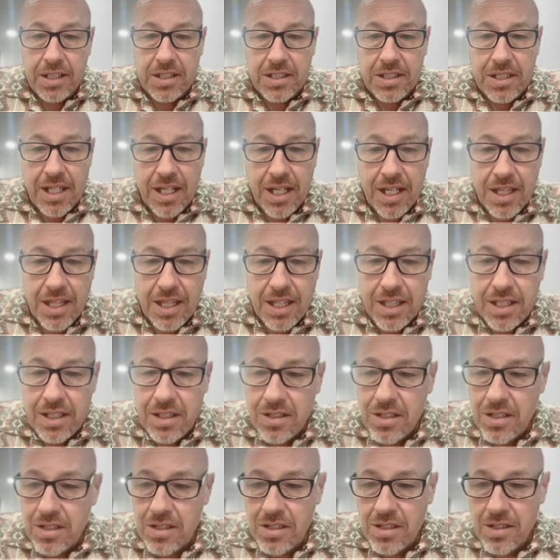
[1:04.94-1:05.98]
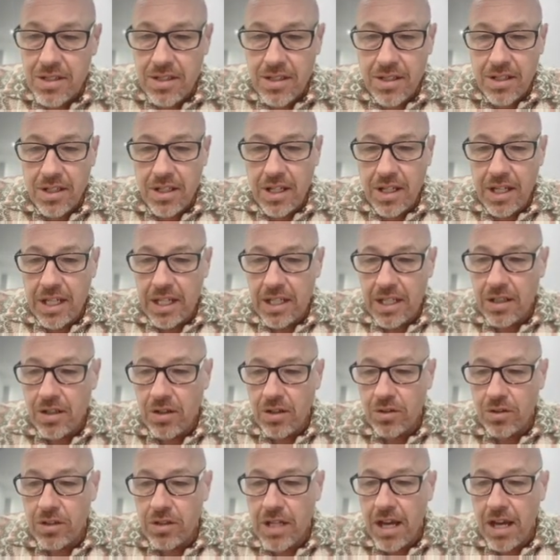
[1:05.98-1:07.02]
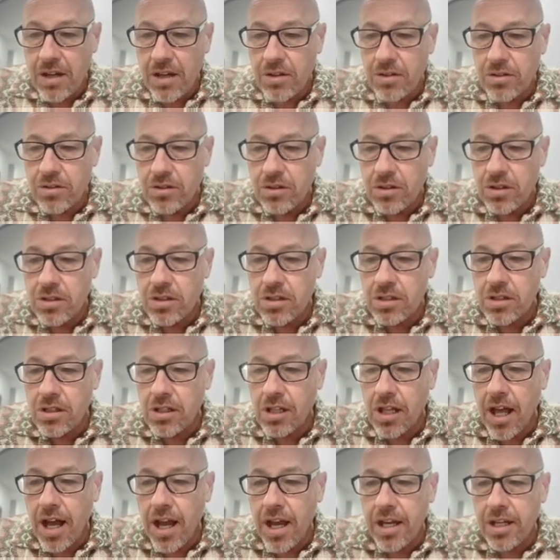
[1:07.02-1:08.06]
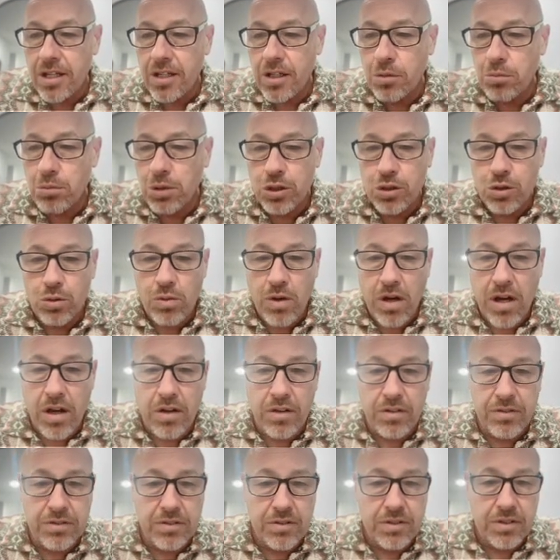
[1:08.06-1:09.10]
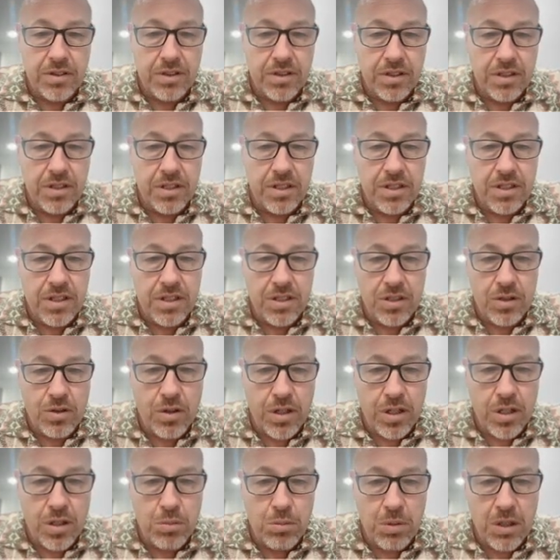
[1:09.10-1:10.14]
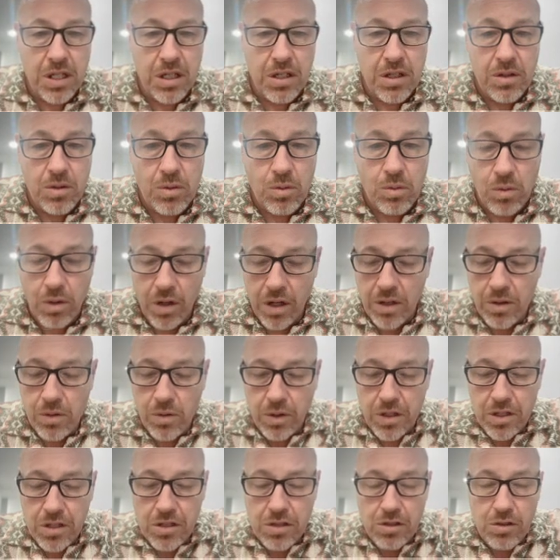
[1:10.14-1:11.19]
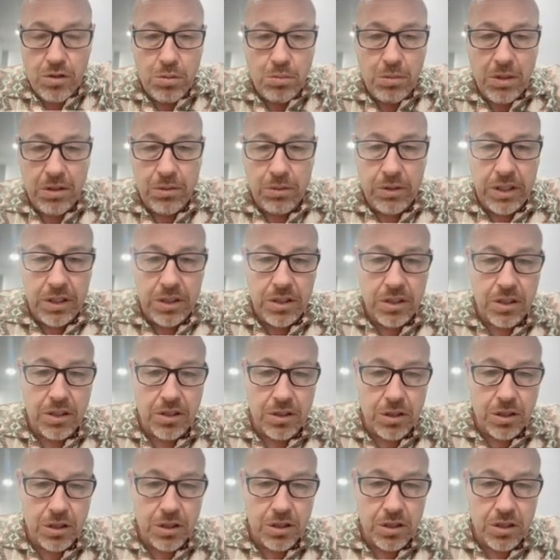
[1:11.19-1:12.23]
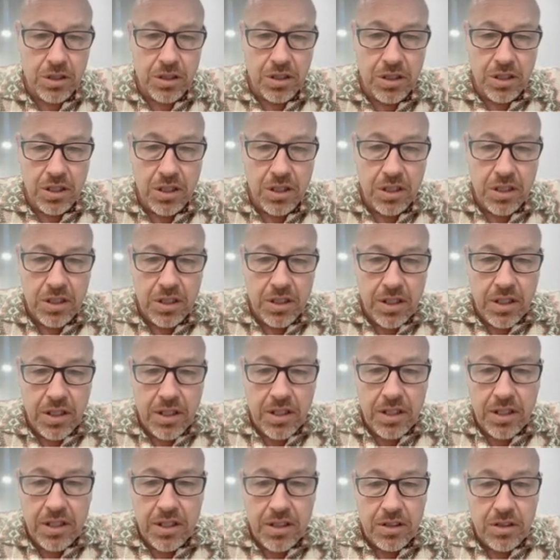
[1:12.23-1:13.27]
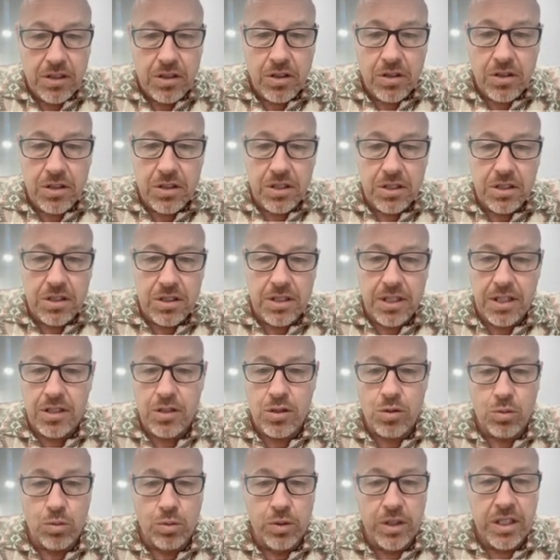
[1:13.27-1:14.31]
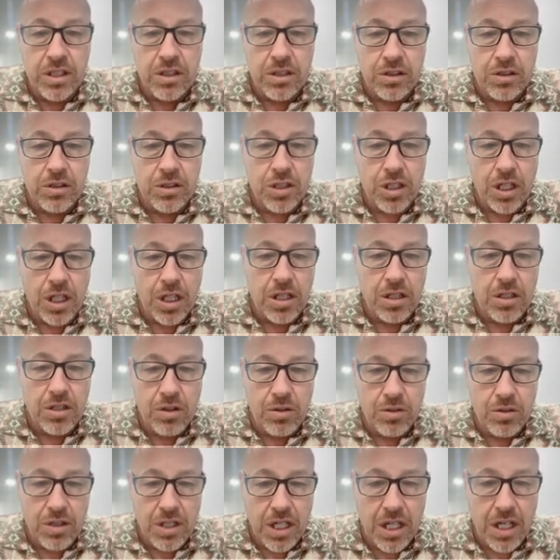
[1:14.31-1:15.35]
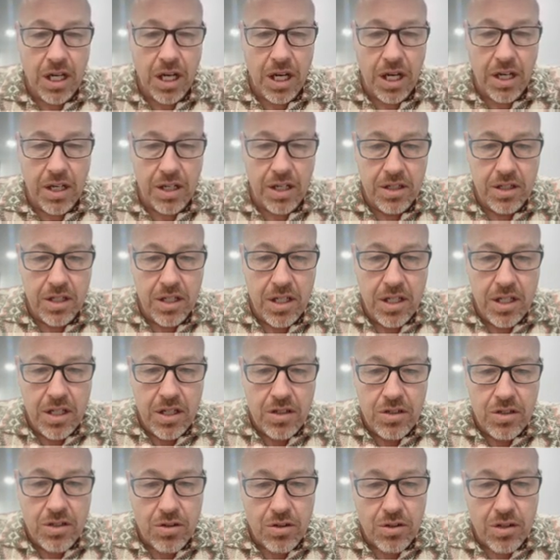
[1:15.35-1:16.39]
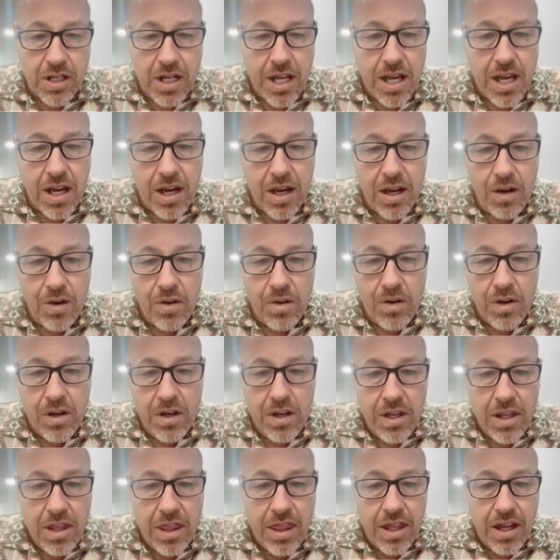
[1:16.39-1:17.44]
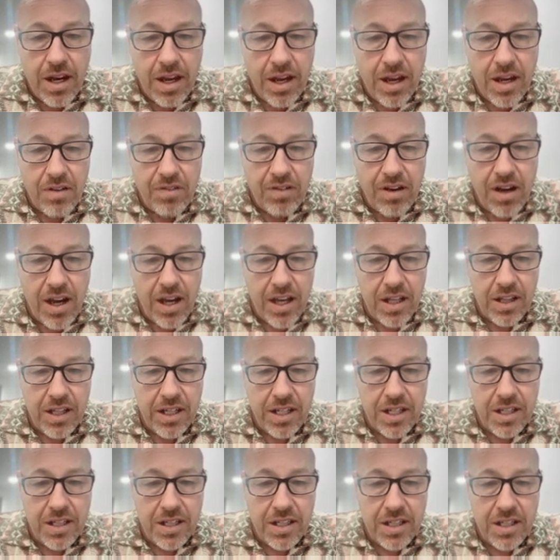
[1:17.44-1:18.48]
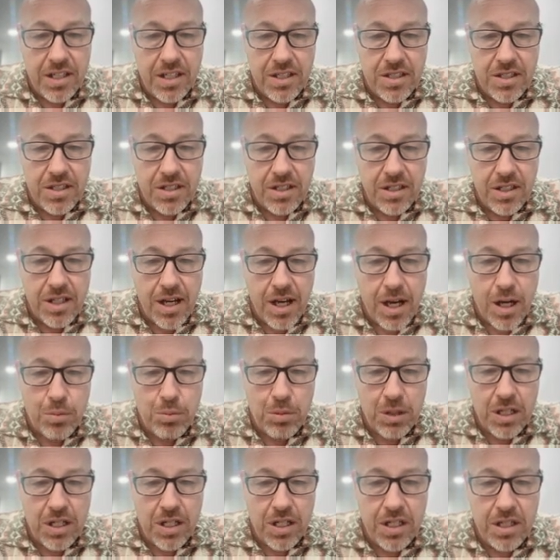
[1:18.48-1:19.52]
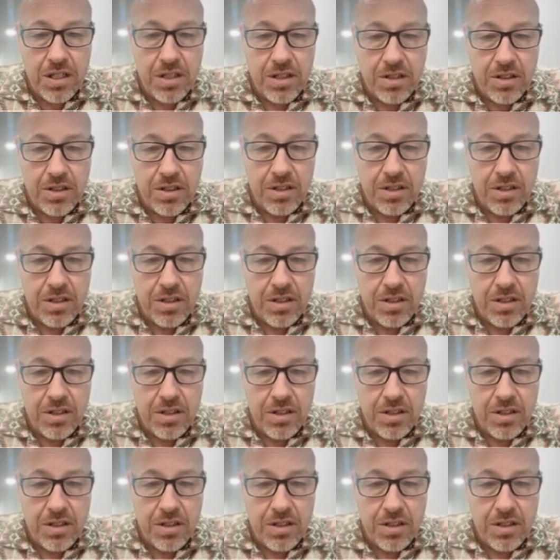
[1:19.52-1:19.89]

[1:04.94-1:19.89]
to take this and go down to slide number 12. This is going to be where I'm going to do my research. Notice it says research and note-taking. So now that I have highlighted this and copied it,